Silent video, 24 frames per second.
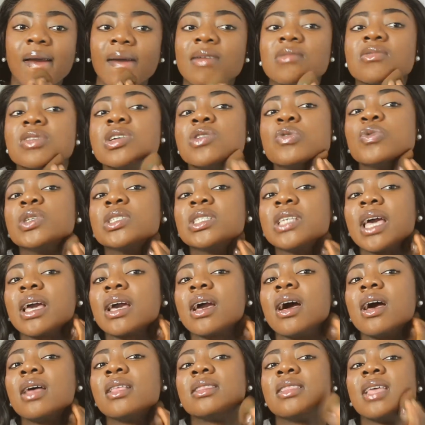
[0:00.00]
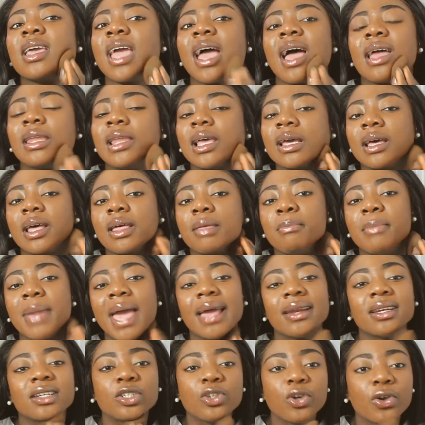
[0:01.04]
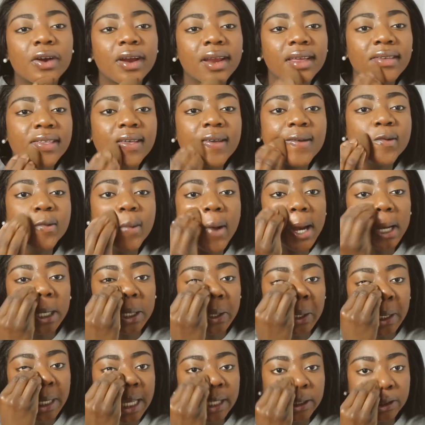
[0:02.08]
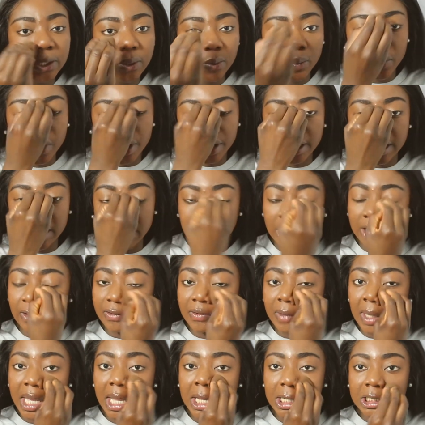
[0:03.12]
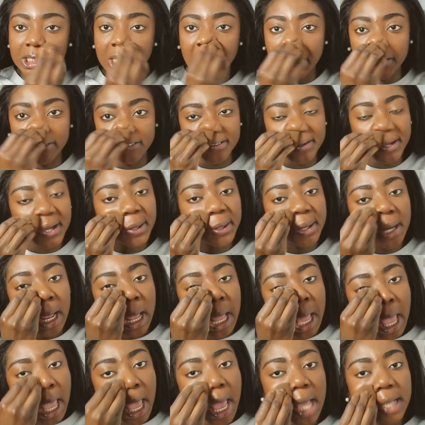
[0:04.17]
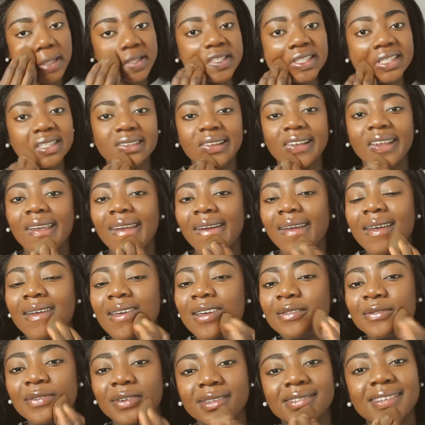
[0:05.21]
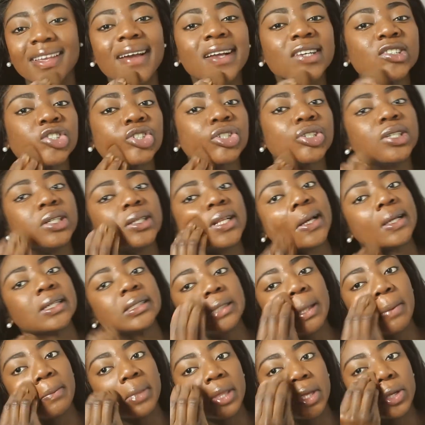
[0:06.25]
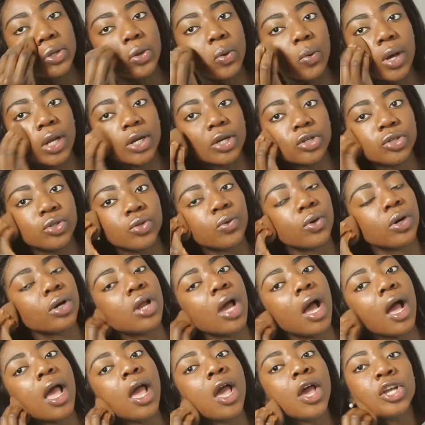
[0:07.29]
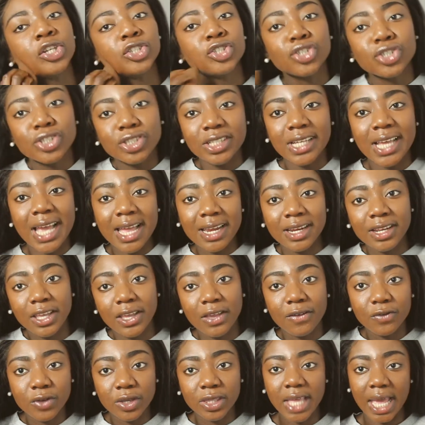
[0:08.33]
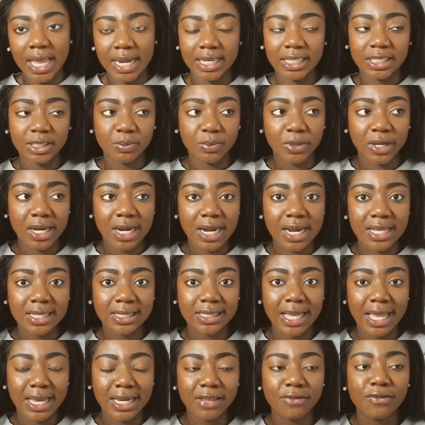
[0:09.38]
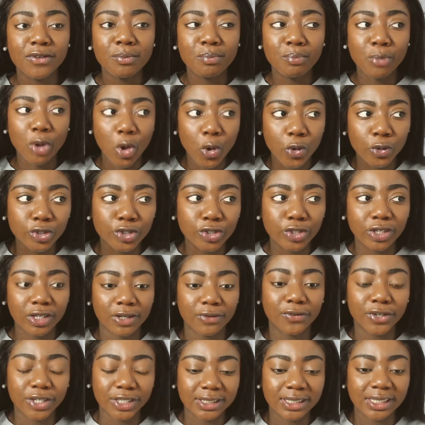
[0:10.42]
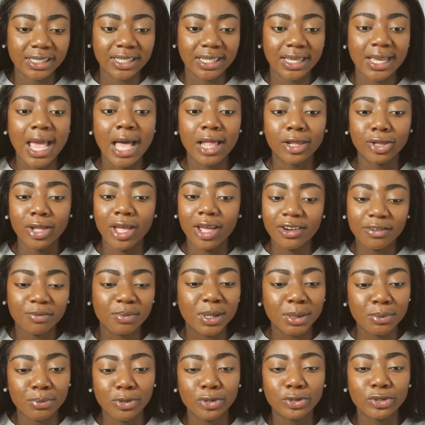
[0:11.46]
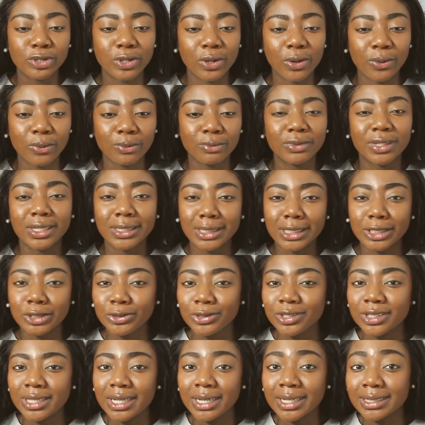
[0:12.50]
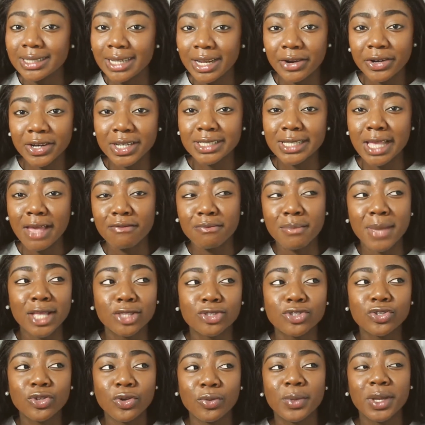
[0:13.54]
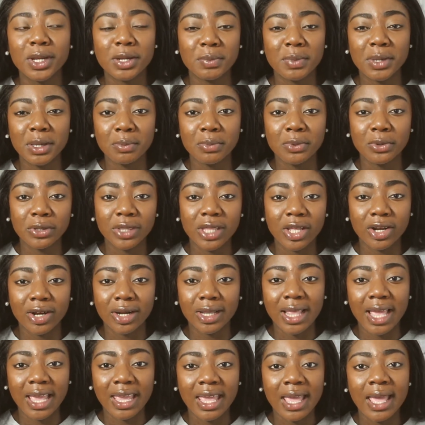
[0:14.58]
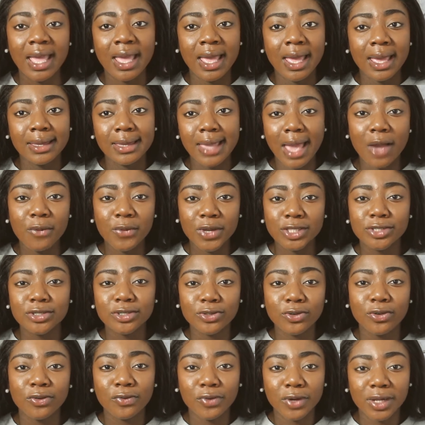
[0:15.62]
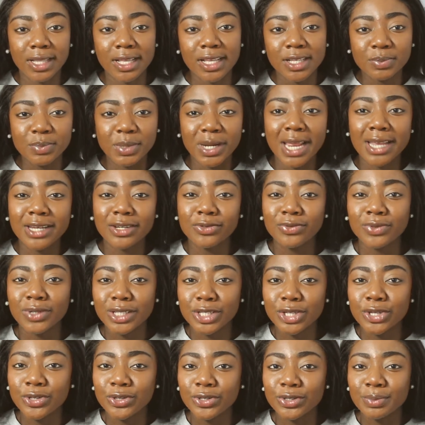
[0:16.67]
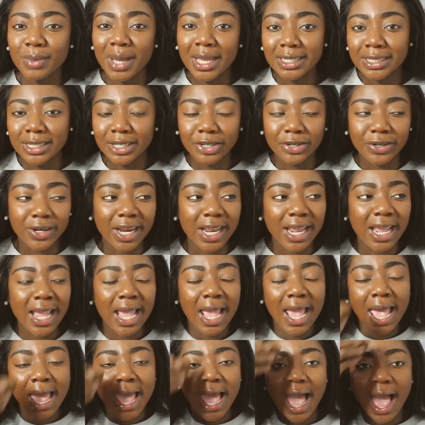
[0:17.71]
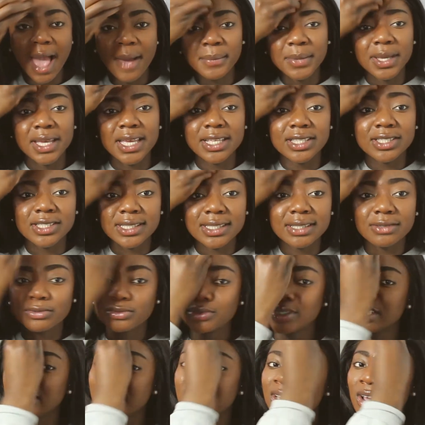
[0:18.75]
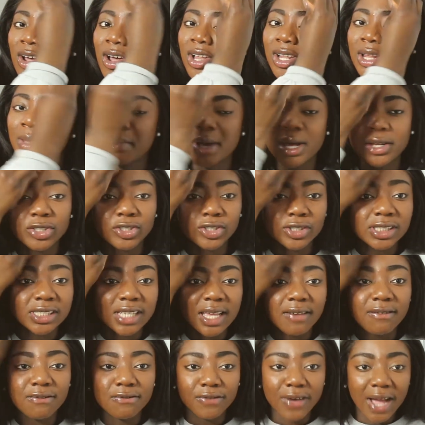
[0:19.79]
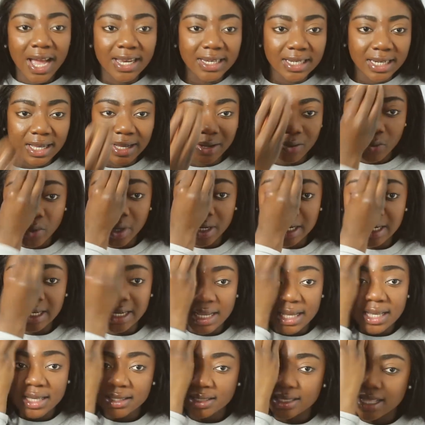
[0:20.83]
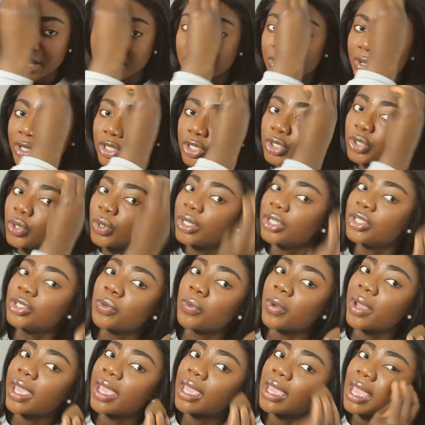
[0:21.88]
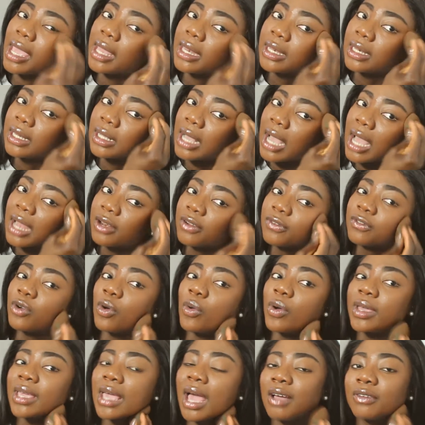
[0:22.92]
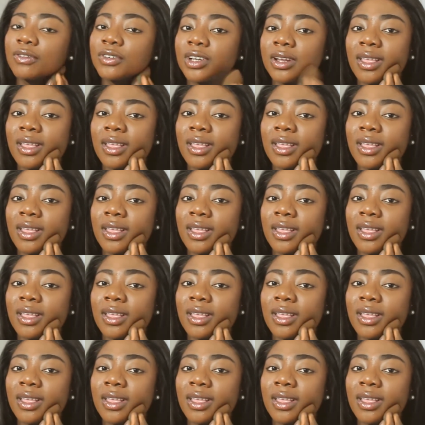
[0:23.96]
it was like they had like a mandatory thing where you get to work in the HR field and see if it's actually like something you want to do or not, just to kind of give you that experience. And even post university, a lot of people don't really use their degrees. I've met so many people that are like, yeah, I went to school for this, but I don't really use my degree. It's really all about just like finding what it is that you enjoy doing and kind of going after